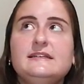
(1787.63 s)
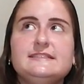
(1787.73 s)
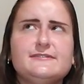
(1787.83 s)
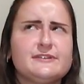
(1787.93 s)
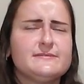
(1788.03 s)

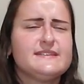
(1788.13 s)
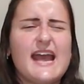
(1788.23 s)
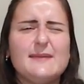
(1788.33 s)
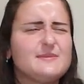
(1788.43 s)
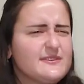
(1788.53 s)
different
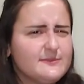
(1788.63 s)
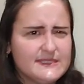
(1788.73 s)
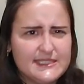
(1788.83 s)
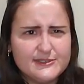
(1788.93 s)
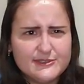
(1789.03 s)
types of
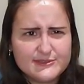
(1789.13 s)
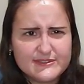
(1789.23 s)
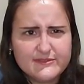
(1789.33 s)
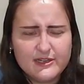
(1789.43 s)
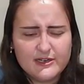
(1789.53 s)
materials
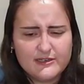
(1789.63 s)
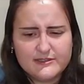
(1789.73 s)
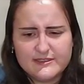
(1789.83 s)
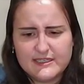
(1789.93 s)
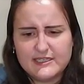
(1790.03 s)
of
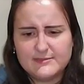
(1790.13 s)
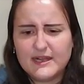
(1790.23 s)
yarn,